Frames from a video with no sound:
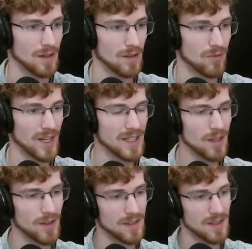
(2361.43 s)
Right now
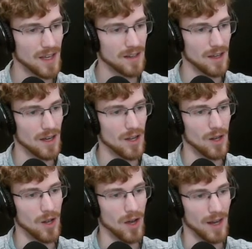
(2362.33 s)
there's not a
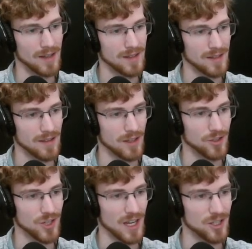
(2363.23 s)
lot that
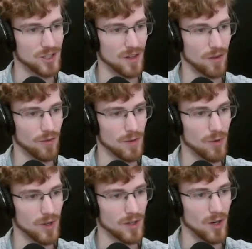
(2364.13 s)
changed in
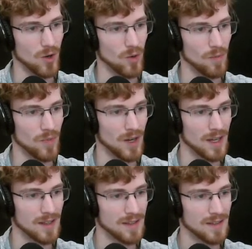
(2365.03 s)
3.0,
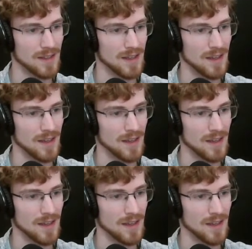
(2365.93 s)
but